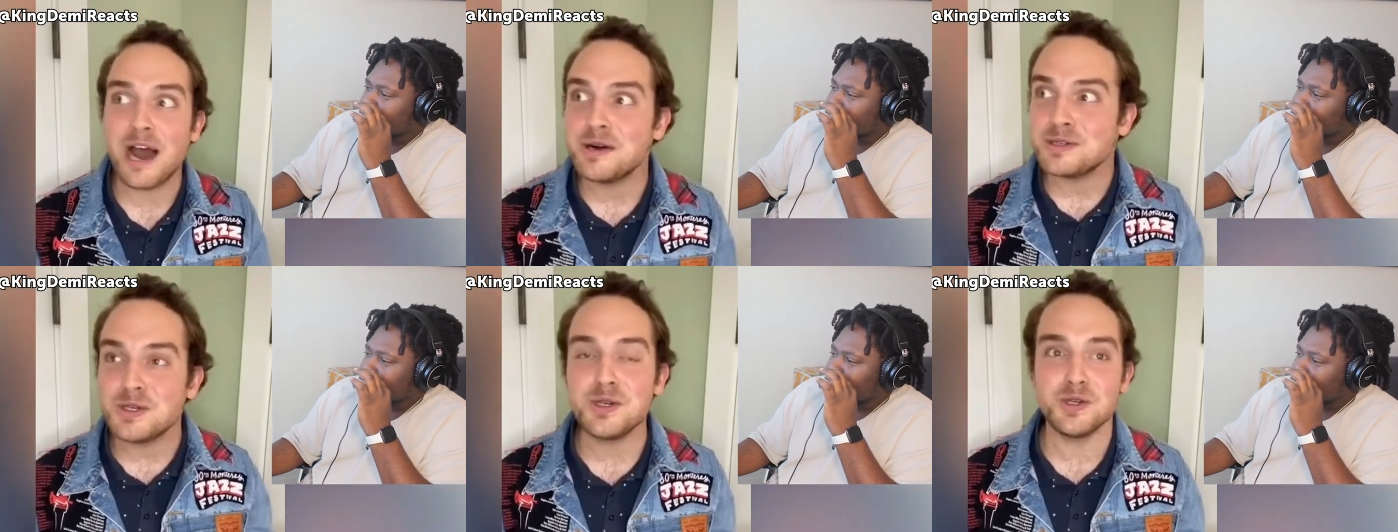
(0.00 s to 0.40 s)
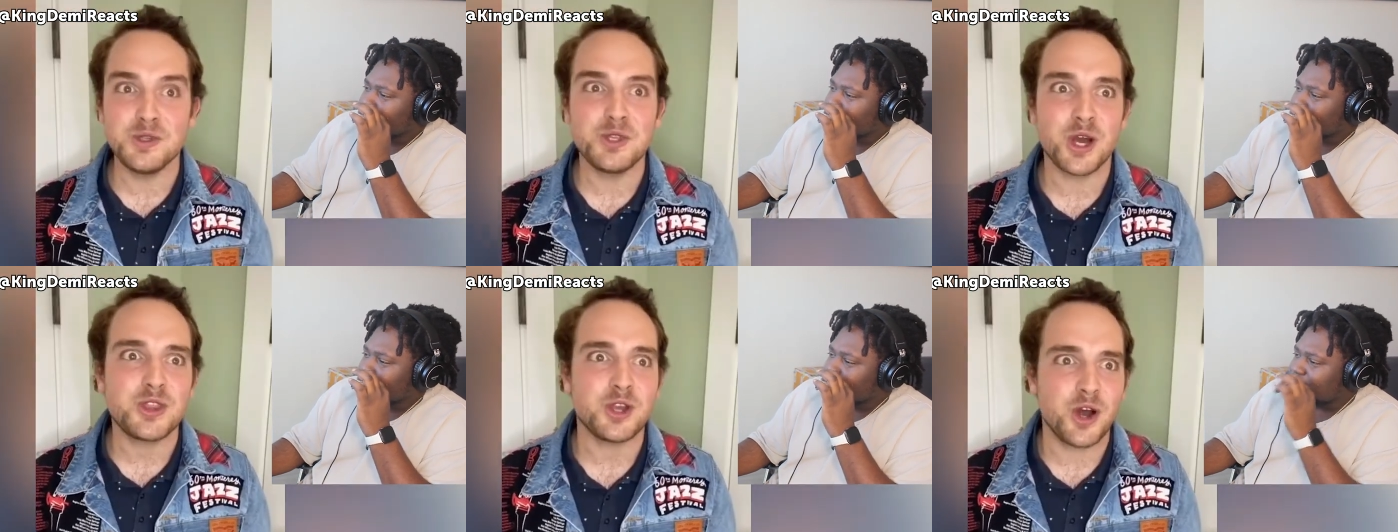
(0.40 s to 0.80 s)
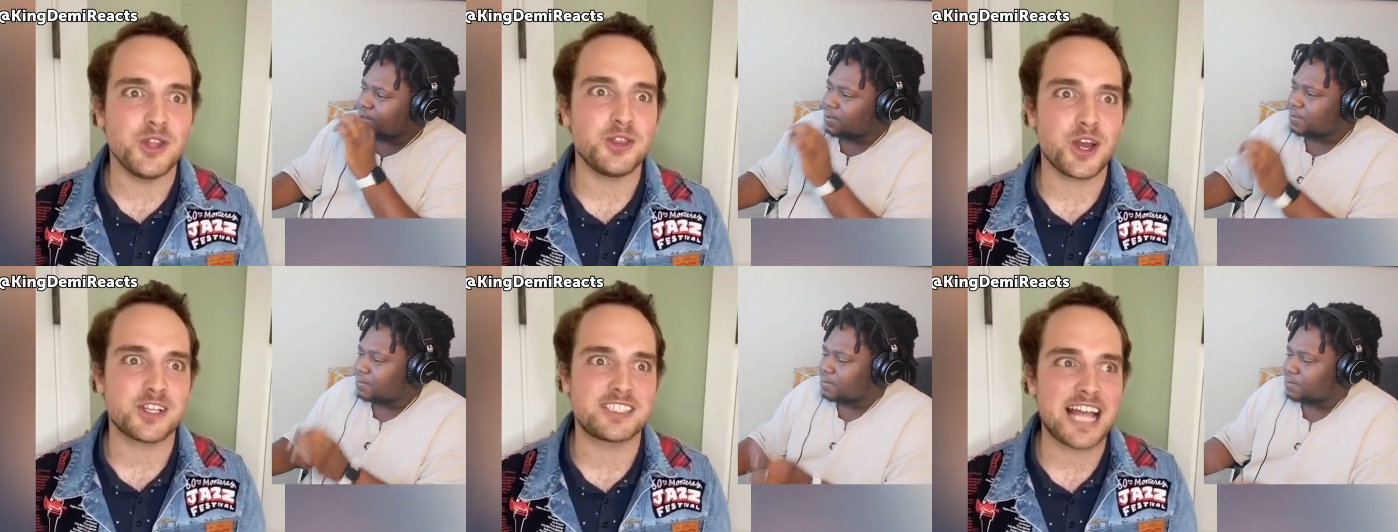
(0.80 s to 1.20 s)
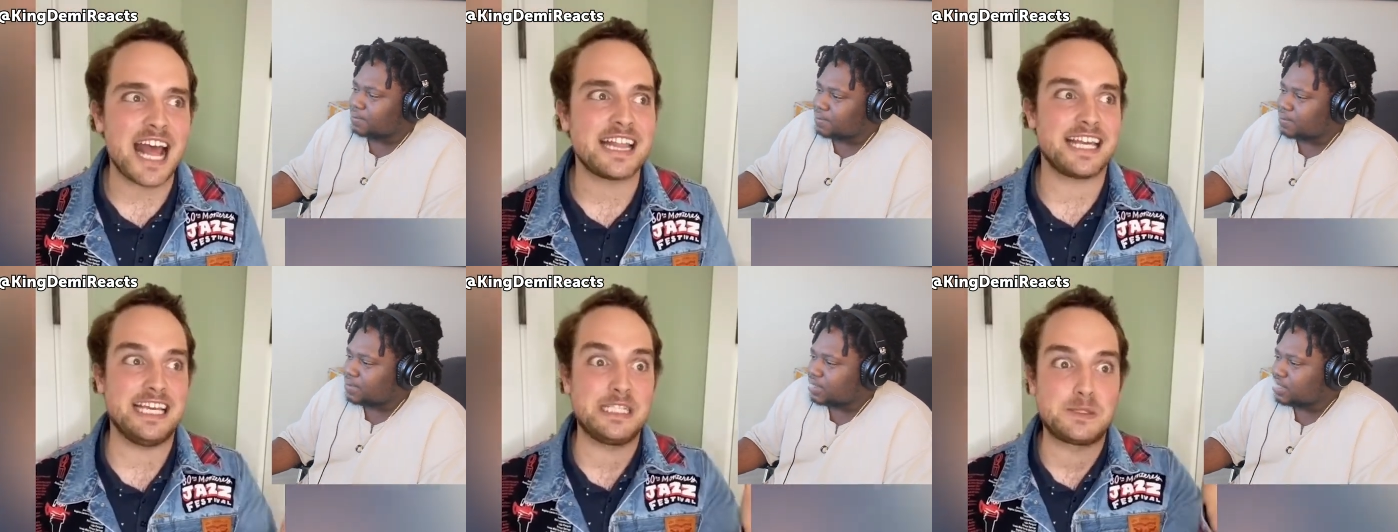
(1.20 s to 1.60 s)
Speaker 1: do you not understand?
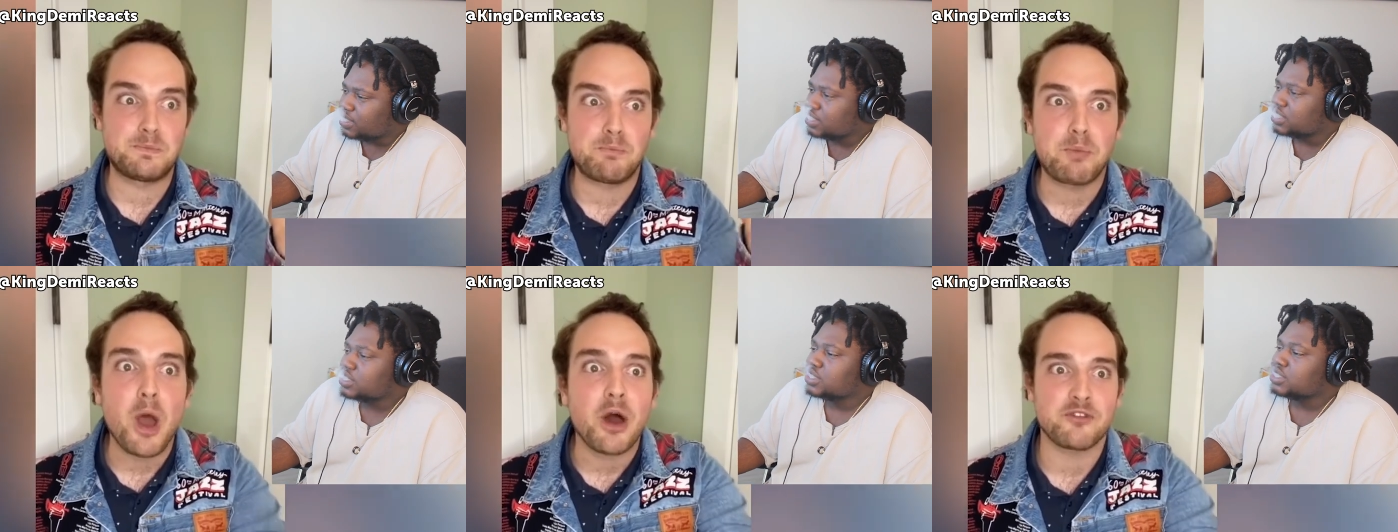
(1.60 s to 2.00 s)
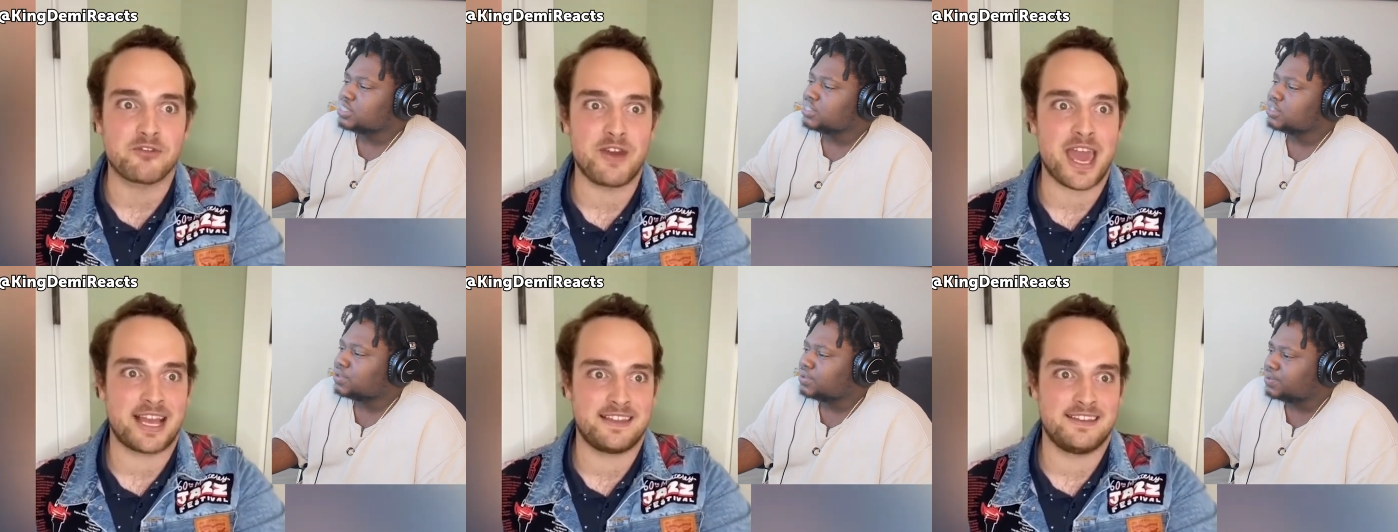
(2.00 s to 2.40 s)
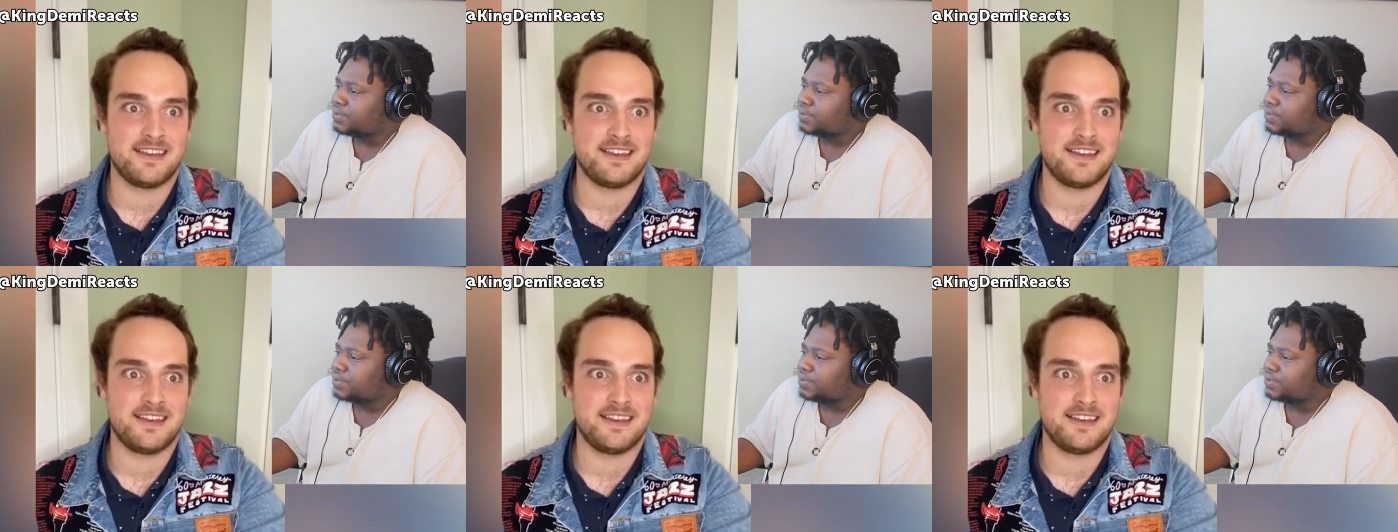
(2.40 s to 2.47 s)
It's perfect.